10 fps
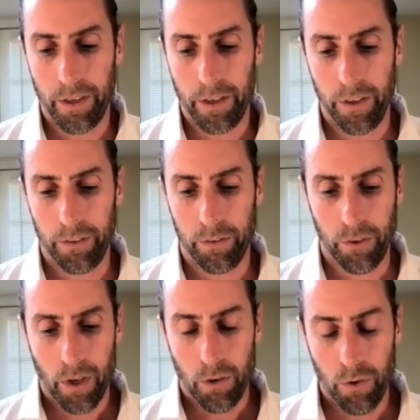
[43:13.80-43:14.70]

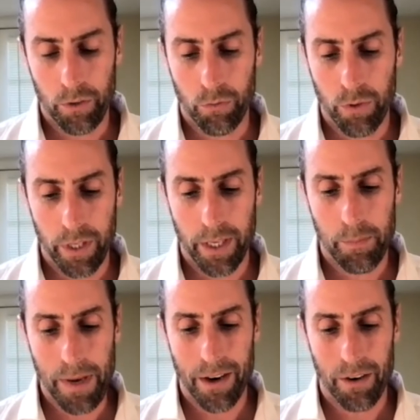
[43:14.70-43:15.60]
it's really a
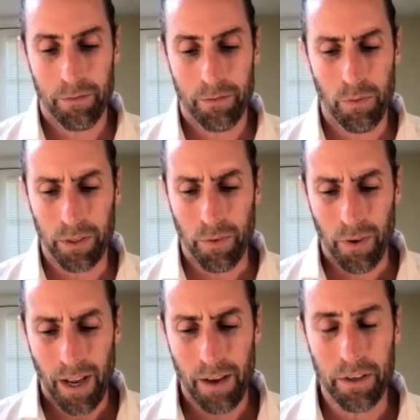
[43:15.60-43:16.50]
matter of, like,
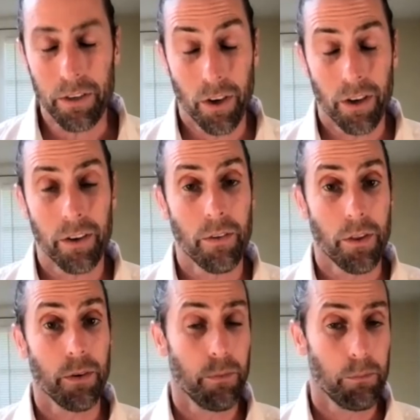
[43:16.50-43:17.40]
having done
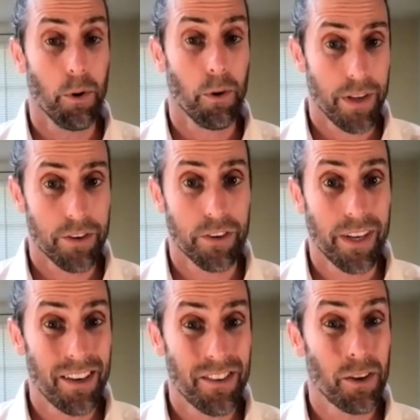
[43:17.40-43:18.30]
both the
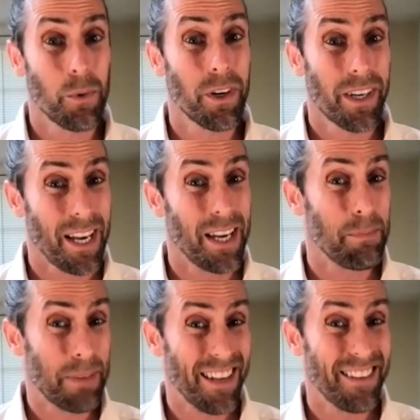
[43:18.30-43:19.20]
educational work, and
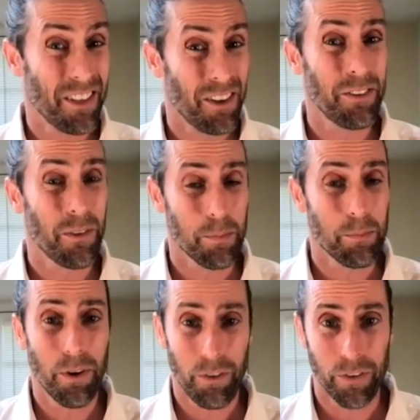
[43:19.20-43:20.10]
I'm guessing also the
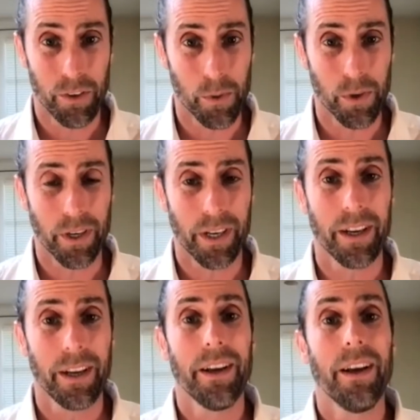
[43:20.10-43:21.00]
personal work,
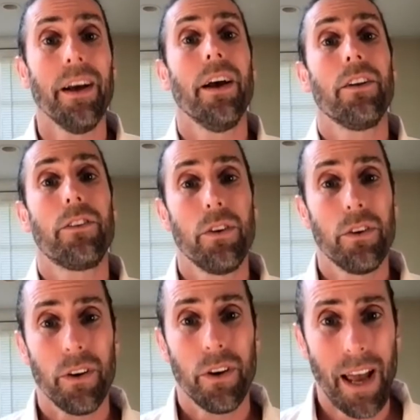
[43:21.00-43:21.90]

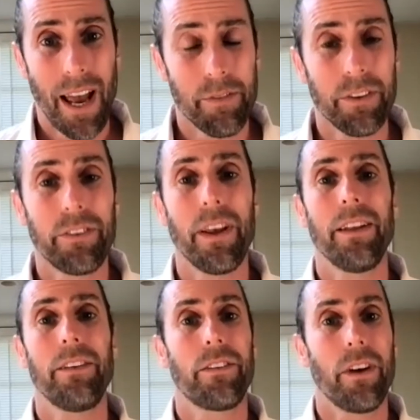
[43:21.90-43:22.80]
to have a
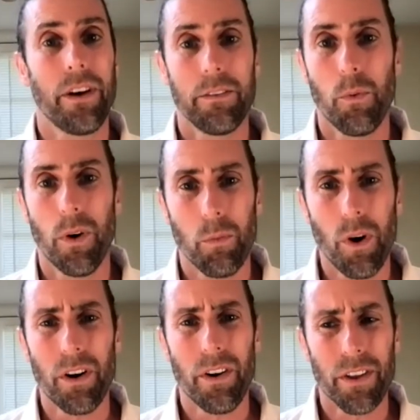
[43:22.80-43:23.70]
sense of what
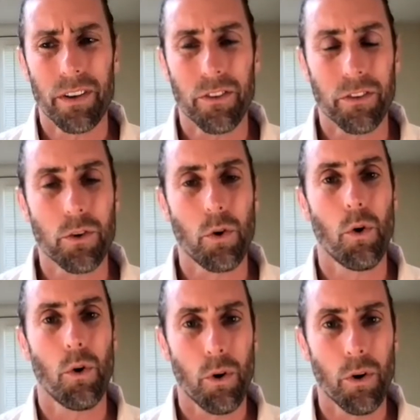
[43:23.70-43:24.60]
are the just
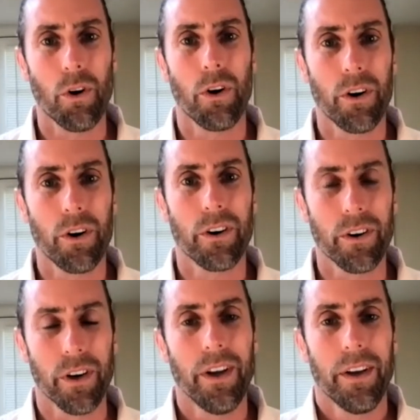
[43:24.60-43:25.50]

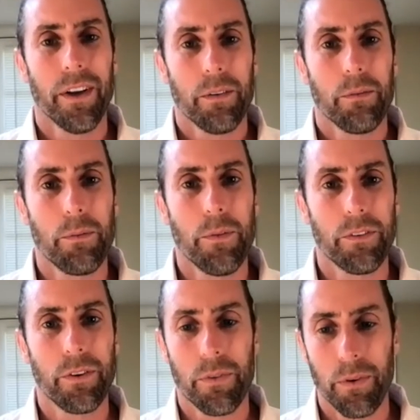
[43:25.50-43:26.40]
core,
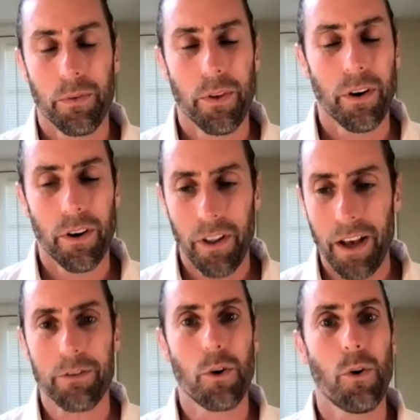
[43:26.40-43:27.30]
there are a lot
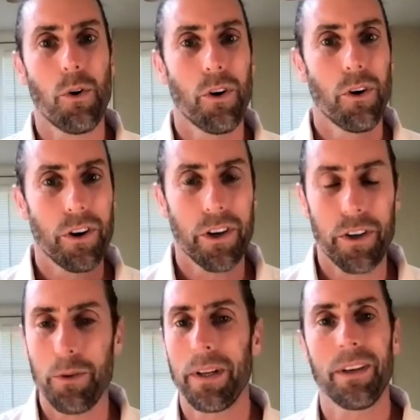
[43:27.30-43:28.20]
of core
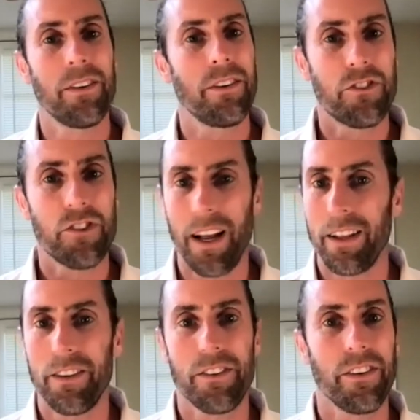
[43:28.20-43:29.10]
human
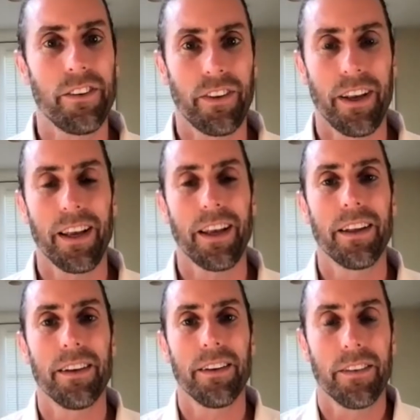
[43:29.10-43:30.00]
challenges
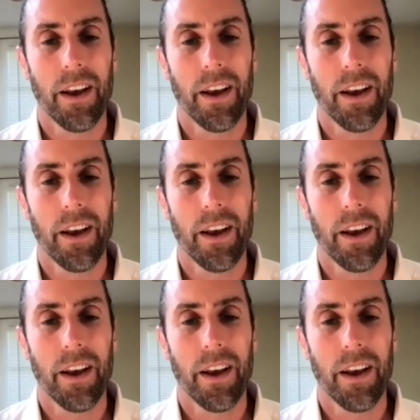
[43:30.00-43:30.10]
and